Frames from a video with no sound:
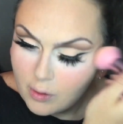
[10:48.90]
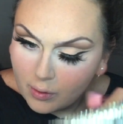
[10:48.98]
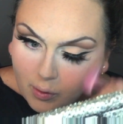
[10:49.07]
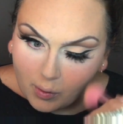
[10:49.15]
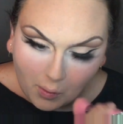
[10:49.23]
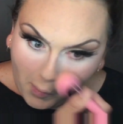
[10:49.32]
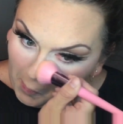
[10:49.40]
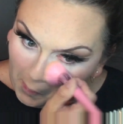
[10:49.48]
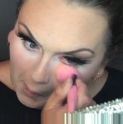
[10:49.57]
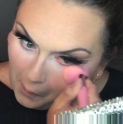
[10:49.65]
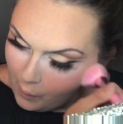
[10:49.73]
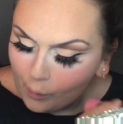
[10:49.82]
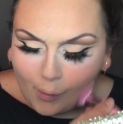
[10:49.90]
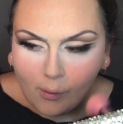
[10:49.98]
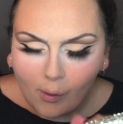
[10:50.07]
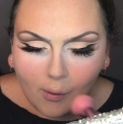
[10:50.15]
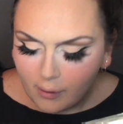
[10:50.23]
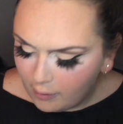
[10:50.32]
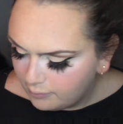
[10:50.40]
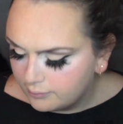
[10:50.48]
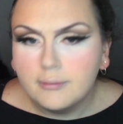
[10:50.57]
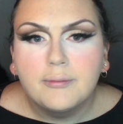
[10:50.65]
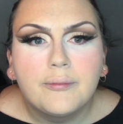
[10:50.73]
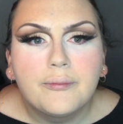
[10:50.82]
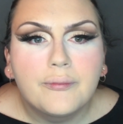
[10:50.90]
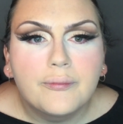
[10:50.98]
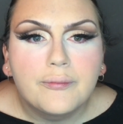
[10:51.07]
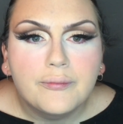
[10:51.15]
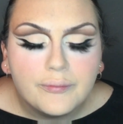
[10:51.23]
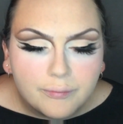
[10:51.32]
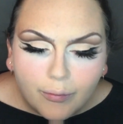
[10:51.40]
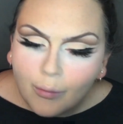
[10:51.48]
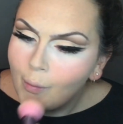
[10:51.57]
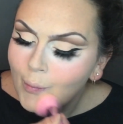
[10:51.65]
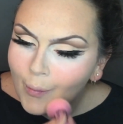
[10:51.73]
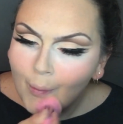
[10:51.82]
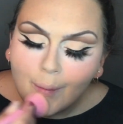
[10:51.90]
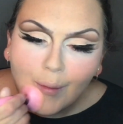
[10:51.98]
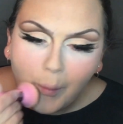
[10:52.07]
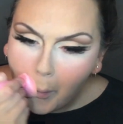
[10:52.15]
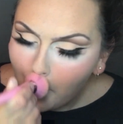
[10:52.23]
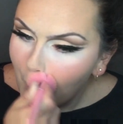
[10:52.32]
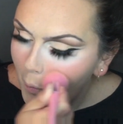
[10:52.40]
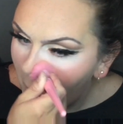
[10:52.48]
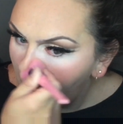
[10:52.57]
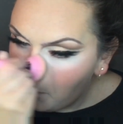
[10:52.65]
and that really does work. I really recommend doing that if you find your makeup